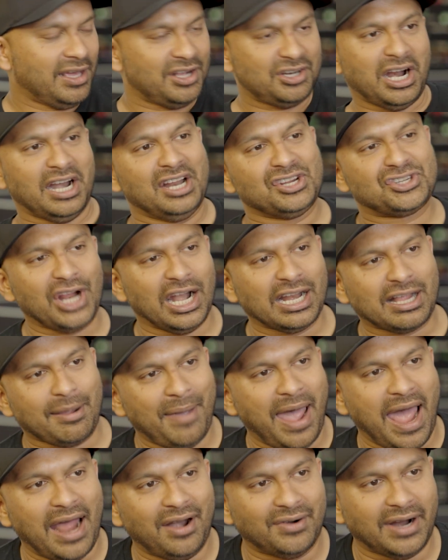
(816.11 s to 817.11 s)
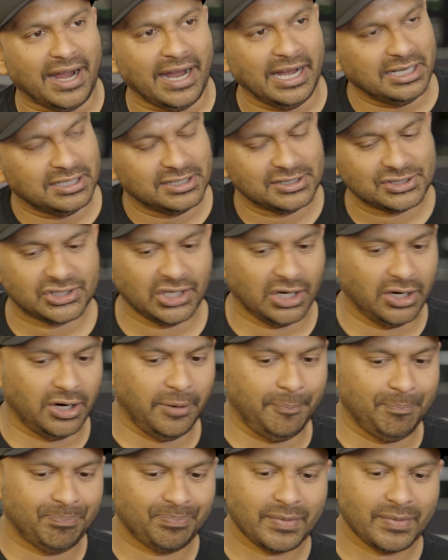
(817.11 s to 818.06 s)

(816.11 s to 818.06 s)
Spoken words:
run a shell command, right? So